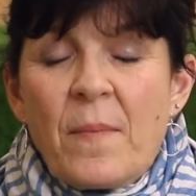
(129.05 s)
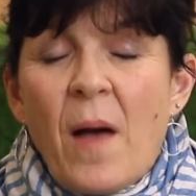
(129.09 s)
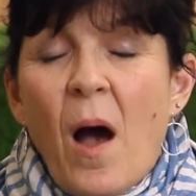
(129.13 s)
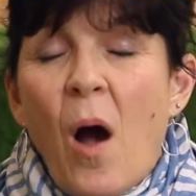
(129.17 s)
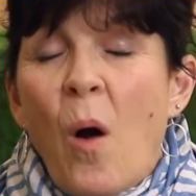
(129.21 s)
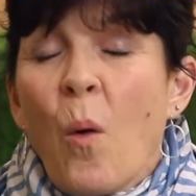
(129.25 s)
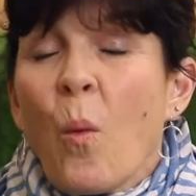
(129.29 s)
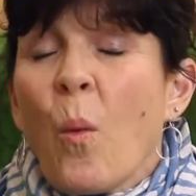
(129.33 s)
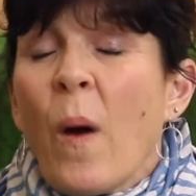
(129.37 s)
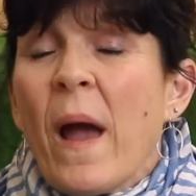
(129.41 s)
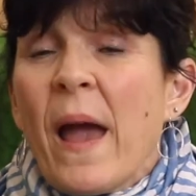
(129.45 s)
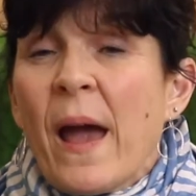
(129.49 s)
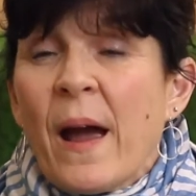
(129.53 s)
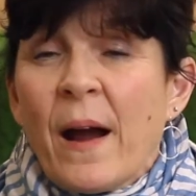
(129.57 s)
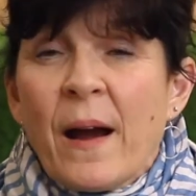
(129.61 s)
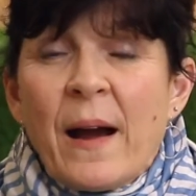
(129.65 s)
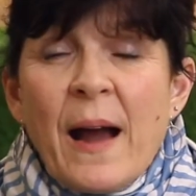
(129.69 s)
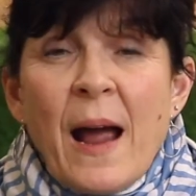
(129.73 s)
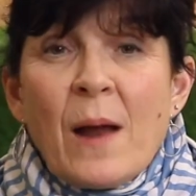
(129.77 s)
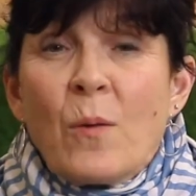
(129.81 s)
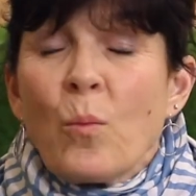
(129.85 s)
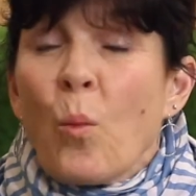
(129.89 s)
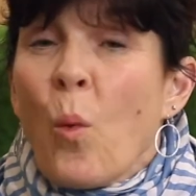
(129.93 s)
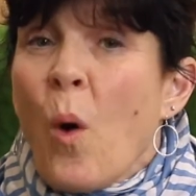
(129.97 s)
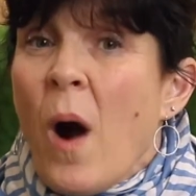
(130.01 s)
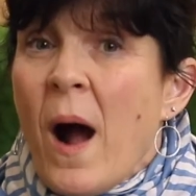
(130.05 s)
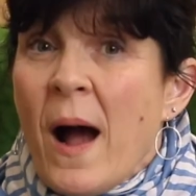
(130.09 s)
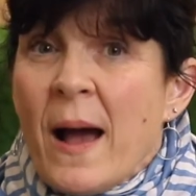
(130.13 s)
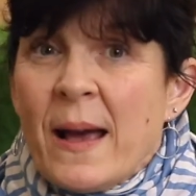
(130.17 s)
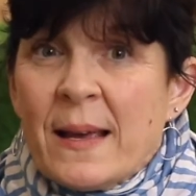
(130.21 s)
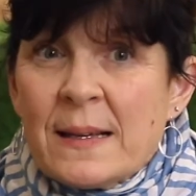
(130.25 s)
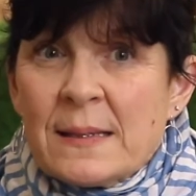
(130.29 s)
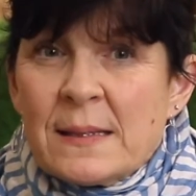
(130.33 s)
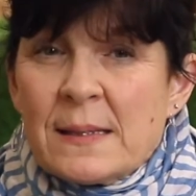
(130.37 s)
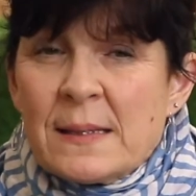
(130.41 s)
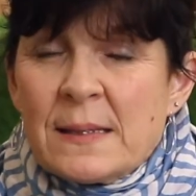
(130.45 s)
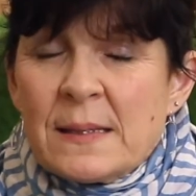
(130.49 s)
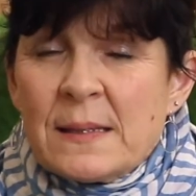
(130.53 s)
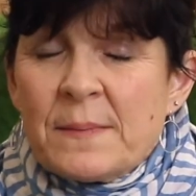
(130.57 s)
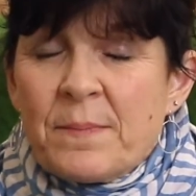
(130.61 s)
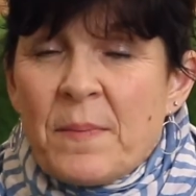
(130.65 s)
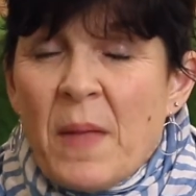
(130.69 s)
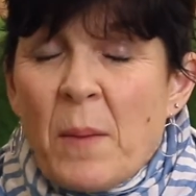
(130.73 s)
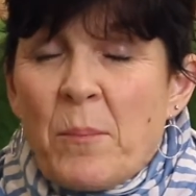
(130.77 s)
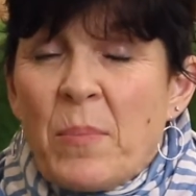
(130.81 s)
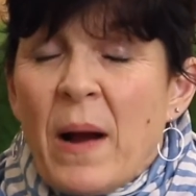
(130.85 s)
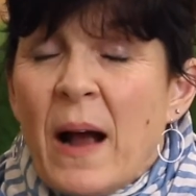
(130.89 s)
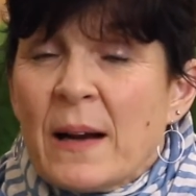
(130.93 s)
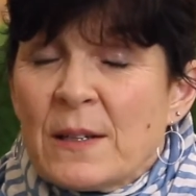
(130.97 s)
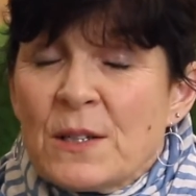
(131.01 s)
aware and wise
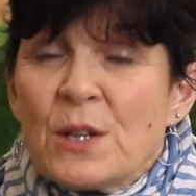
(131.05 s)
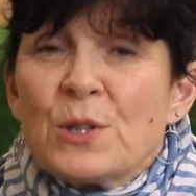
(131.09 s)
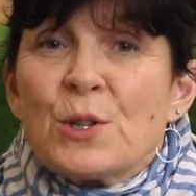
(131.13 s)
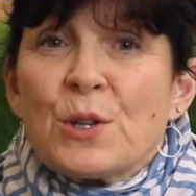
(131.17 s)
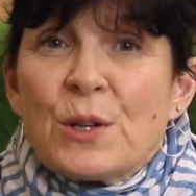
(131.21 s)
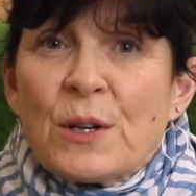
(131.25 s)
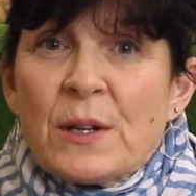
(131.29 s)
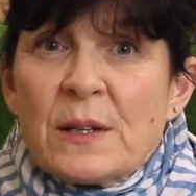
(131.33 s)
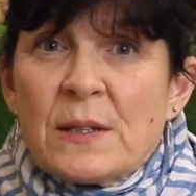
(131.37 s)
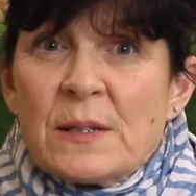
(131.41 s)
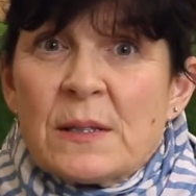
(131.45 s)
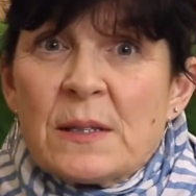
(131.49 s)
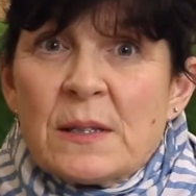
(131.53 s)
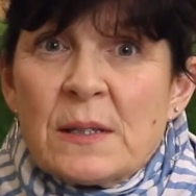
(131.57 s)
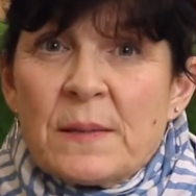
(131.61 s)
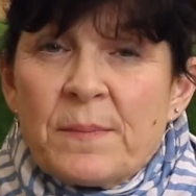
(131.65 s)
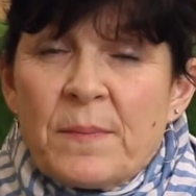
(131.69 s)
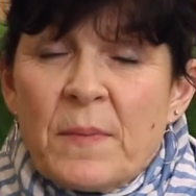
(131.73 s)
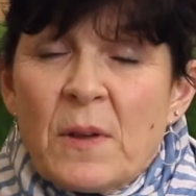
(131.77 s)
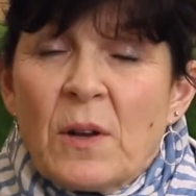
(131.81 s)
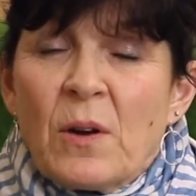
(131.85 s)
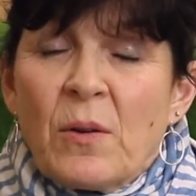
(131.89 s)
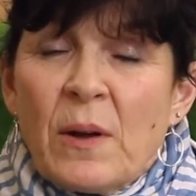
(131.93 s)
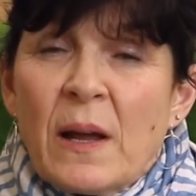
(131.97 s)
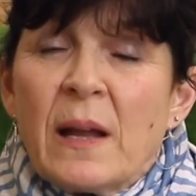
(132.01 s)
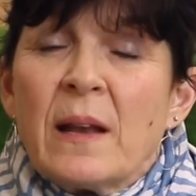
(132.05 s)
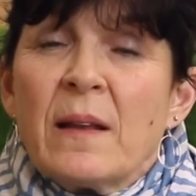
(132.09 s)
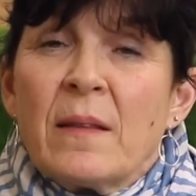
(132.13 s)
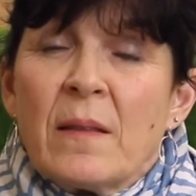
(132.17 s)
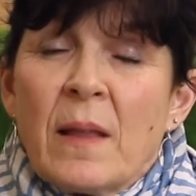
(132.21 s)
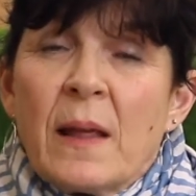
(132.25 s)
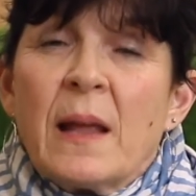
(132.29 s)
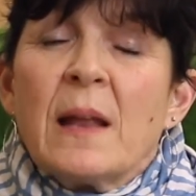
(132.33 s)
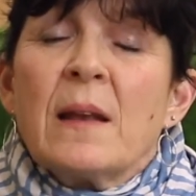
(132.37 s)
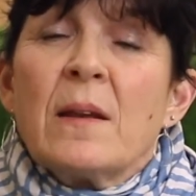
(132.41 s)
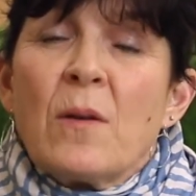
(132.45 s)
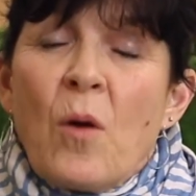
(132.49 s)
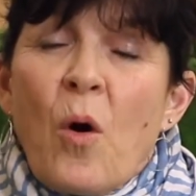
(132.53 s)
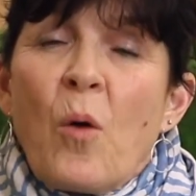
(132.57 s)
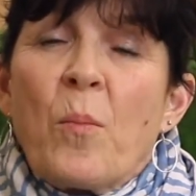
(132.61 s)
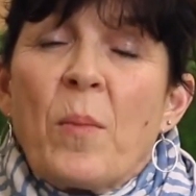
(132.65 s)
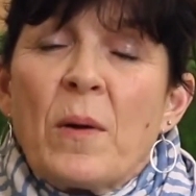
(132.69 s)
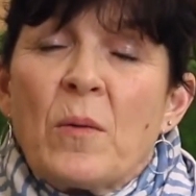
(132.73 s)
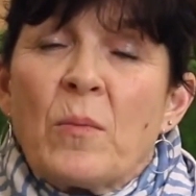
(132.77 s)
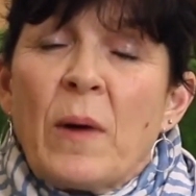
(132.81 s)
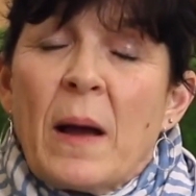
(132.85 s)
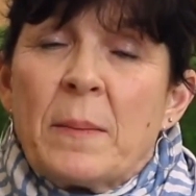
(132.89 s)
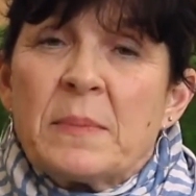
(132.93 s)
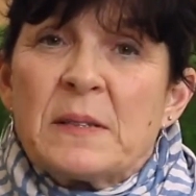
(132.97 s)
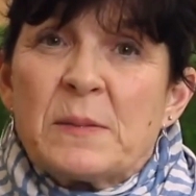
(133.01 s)
practitioners, in
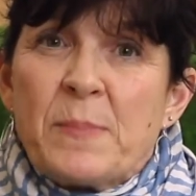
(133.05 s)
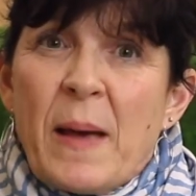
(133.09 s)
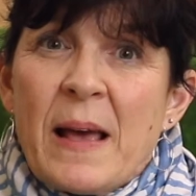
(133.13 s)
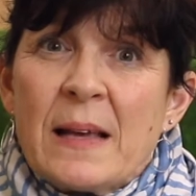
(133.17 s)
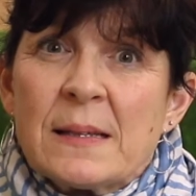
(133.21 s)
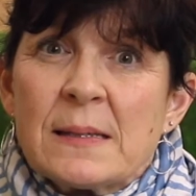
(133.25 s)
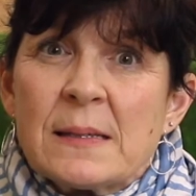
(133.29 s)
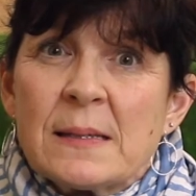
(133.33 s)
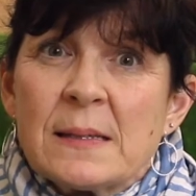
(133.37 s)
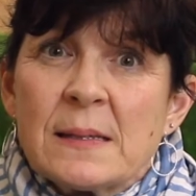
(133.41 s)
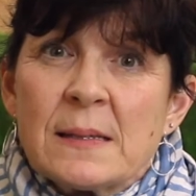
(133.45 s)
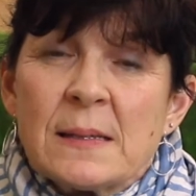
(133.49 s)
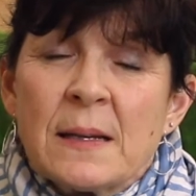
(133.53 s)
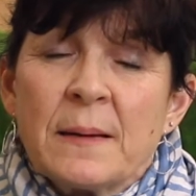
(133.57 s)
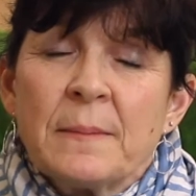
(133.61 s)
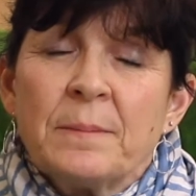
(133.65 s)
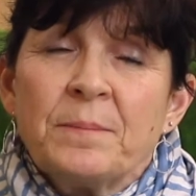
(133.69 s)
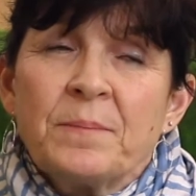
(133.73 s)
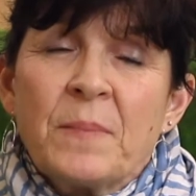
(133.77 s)
open web spaces.